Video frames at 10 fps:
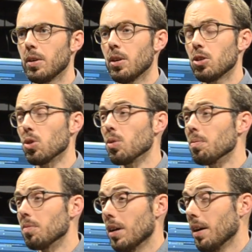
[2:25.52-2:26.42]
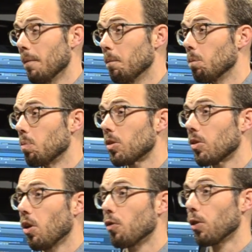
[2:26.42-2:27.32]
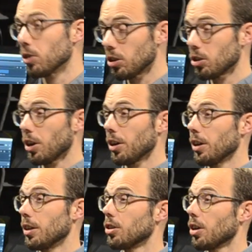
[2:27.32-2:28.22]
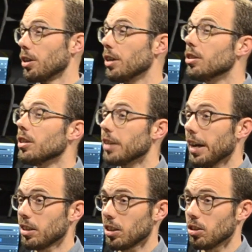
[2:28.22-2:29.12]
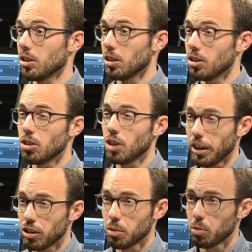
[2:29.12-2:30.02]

So of course, this is not an easy task. It's a challenging